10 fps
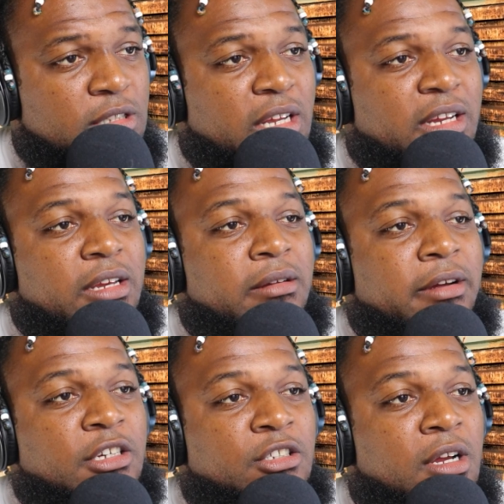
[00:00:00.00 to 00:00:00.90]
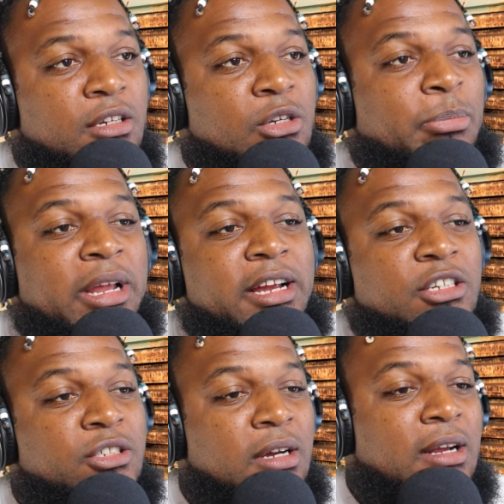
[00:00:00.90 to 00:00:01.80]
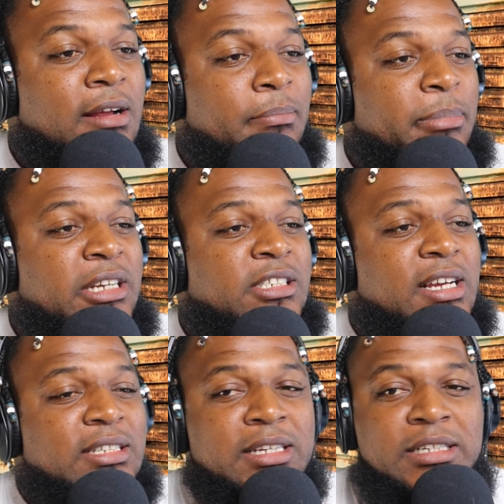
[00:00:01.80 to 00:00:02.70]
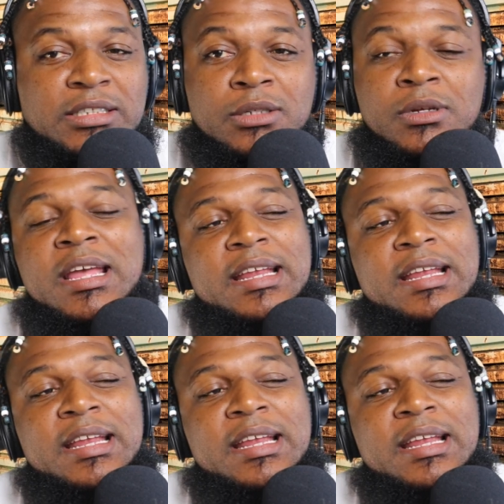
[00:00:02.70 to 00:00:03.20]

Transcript: Nigga, you ain't drunk. You playing drunk like bitch ass niggas do.